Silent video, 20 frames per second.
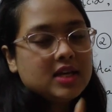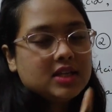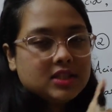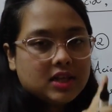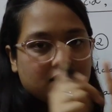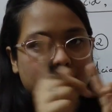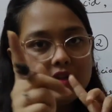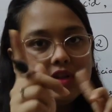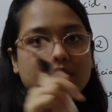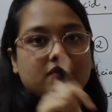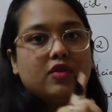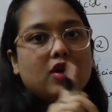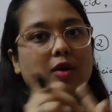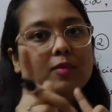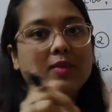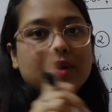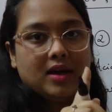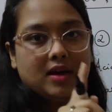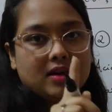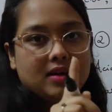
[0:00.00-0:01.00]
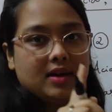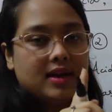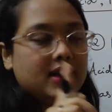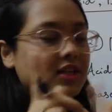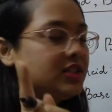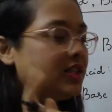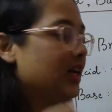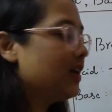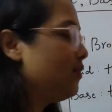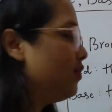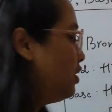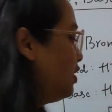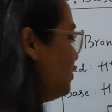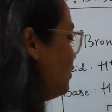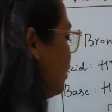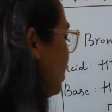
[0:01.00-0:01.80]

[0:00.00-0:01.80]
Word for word: Check for the formula, right? Check for the